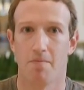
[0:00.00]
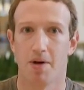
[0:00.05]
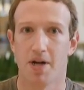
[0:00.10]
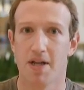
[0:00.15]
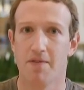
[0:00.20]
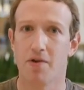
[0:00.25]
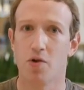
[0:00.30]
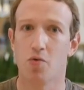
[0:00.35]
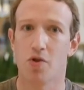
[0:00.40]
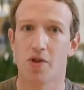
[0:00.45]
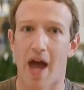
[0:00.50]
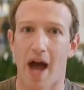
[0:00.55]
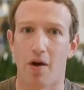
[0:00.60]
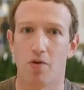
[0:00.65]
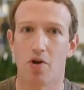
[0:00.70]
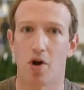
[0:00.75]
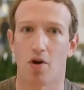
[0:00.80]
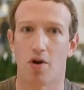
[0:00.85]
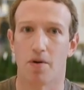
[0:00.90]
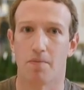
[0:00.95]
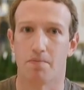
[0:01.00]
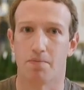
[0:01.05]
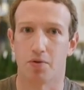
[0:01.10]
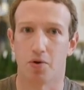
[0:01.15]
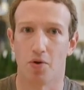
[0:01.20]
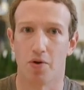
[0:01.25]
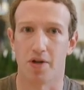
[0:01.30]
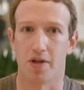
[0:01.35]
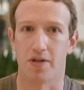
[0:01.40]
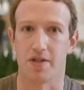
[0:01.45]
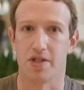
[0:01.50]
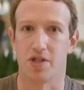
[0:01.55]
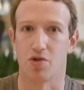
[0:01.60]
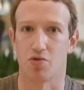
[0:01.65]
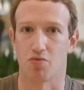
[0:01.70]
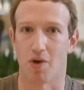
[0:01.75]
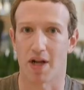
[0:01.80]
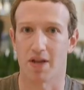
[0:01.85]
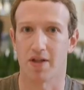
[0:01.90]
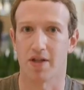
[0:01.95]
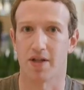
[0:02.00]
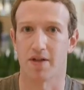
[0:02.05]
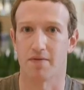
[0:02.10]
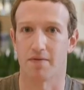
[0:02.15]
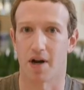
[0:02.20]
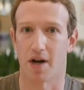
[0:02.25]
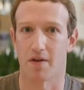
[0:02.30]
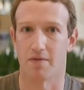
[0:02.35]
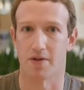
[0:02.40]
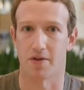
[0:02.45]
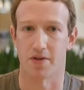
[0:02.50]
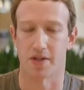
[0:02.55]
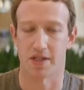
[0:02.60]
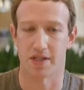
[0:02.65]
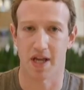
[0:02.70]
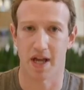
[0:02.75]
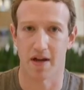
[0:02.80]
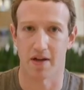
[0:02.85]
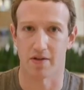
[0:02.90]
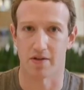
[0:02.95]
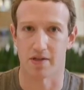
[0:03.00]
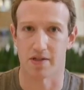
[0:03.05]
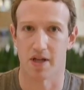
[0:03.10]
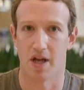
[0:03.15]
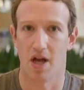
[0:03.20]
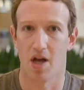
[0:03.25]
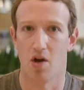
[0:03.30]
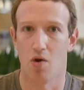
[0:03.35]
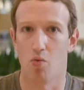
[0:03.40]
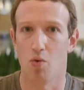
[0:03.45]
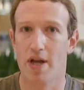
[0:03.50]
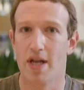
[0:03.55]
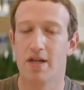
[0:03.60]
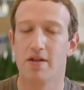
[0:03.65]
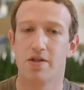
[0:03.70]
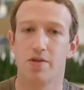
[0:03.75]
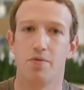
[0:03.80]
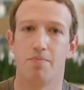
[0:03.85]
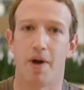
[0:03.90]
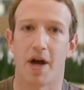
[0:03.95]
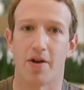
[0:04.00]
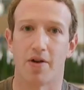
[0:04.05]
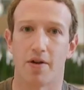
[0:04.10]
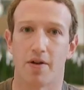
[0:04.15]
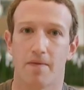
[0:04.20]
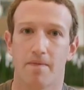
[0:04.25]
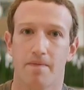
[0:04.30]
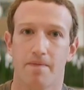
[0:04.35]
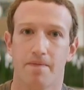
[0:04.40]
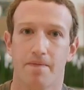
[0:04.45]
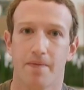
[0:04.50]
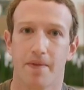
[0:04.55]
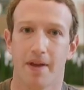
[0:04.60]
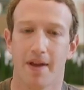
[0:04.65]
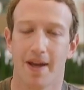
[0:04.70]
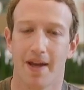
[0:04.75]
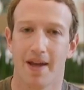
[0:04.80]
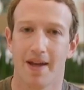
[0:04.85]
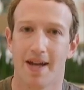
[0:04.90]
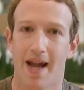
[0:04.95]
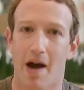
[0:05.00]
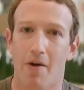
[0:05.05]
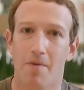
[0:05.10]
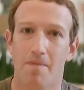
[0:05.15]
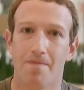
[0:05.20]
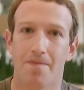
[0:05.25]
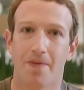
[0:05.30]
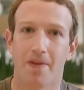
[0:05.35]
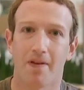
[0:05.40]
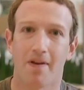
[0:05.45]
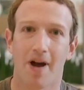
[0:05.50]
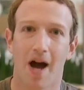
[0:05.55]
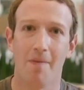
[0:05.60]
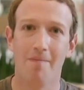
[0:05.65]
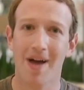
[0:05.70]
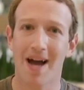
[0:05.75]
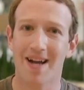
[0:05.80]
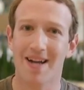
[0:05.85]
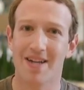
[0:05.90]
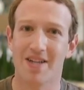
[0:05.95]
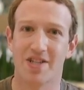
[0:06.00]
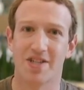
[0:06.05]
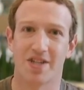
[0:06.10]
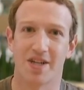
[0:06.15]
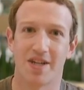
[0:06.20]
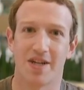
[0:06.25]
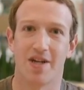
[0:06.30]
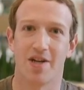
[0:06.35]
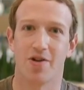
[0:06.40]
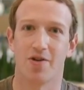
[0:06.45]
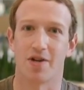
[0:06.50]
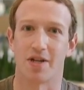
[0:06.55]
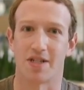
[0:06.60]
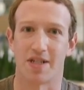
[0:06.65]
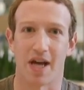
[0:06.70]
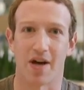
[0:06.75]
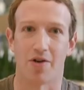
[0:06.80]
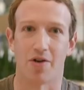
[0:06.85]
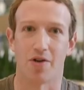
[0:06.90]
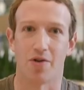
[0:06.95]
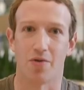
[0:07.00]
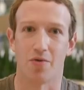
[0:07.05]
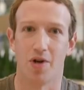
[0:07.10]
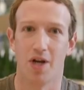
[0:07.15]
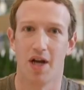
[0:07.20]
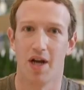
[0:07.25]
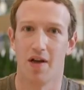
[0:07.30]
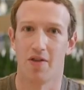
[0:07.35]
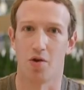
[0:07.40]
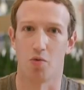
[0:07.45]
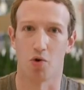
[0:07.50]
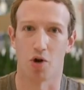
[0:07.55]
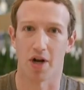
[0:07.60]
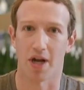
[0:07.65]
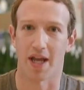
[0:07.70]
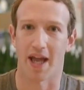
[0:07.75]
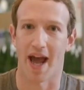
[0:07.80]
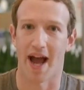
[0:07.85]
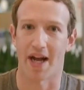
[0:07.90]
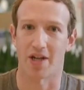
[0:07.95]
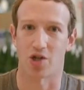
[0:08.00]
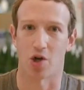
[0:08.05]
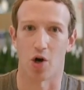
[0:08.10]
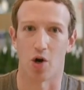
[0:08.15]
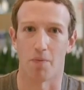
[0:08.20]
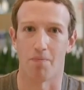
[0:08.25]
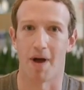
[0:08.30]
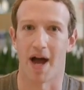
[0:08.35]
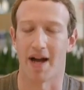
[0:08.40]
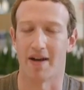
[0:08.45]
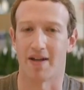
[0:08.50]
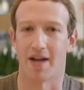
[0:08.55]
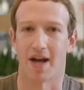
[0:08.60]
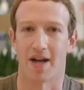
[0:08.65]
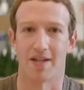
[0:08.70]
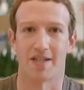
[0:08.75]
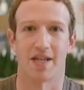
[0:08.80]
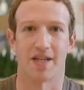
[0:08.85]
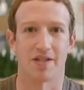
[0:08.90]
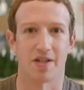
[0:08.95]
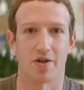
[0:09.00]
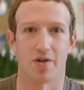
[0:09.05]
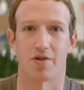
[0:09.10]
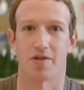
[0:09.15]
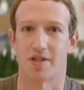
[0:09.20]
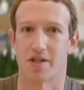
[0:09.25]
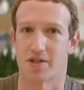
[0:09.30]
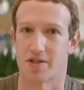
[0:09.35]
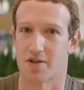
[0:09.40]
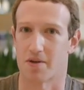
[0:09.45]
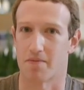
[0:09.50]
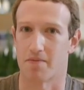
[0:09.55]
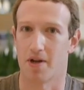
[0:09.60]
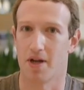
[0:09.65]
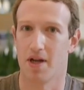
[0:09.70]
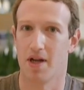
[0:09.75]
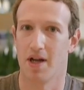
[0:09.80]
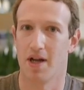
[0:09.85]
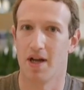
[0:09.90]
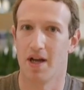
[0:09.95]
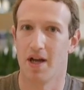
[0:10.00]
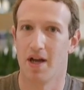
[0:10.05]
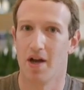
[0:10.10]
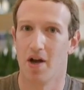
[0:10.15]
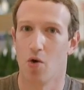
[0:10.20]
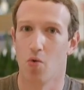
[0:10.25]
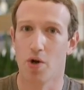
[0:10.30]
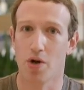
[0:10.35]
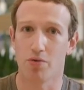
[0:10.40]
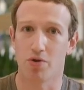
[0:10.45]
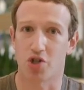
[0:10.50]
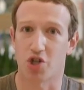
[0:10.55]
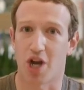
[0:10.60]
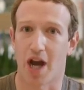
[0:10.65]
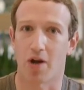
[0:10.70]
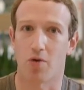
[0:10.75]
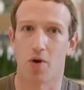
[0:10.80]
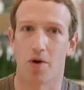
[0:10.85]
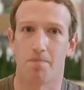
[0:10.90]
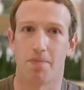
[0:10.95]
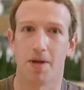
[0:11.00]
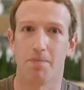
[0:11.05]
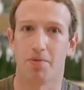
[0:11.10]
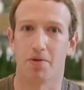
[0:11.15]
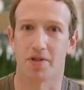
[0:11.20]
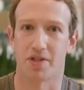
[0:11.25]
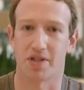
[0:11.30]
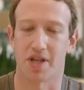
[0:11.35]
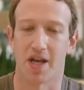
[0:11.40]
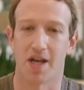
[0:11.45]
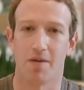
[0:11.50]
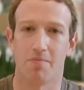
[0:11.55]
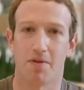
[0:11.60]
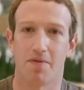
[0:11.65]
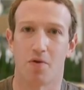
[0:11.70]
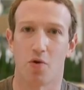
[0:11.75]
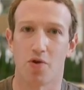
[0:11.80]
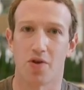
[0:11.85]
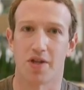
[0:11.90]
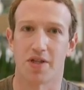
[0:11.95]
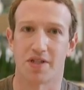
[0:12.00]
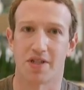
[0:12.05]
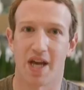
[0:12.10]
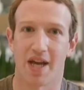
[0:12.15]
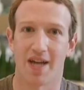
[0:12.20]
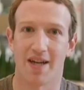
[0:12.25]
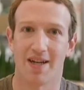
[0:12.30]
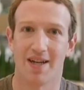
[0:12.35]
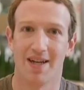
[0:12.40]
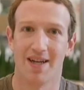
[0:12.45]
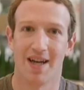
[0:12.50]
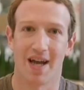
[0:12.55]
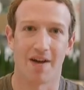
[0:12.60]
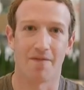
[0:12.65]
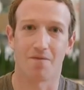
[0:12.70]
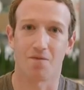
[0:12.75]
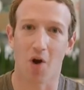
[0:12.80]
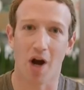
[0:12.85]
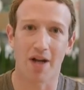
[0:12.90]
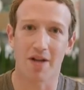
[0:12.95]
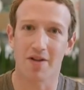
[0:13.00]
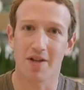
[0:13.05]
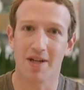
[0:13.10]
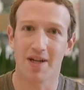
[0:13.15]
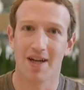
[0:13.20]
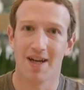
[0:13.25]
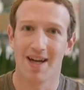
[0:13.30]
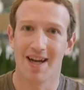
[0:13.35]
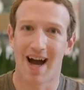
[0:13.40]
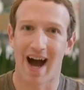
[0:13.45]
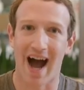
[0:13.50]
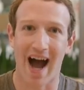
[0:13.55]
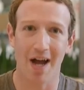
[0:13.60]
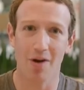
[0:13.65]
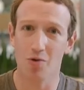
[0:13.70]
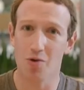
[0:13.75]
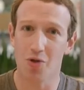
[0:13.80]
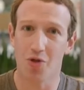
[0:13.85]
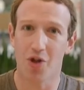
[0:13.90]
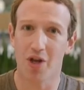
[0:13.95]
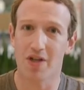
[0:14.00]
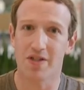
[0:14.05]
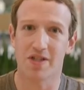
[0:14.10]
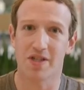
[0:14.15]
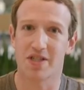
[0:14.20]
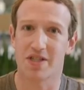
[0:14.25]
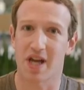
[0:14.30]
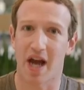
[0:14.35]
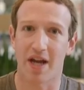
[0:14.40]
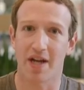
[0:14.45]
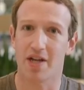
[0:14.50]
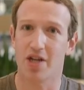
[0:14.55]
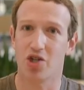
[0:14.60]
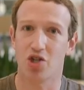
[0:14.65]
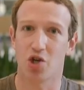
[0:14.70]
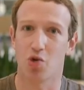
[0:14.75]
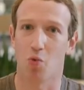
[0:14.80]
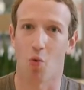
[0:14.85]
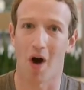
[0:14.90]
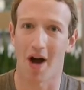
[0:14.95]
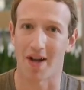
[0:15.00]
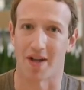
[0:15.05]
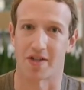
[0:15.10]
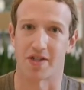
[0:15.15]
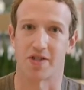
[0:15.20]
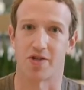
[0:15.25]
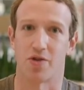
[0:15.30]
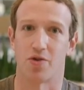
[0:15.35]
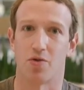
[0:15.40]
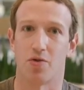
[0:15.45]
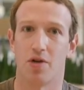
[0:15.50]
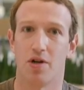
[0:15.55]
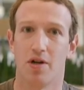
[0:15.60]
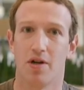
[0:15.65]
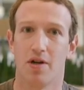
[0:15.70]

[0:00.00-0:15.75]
But even without our employees directly involved in the sales, we can do better. Now, I'm not going to sit here and tell you that we're going to catch all bad content in our system. We don't check what people say before they say it, and frankly, I don't think society should want us to.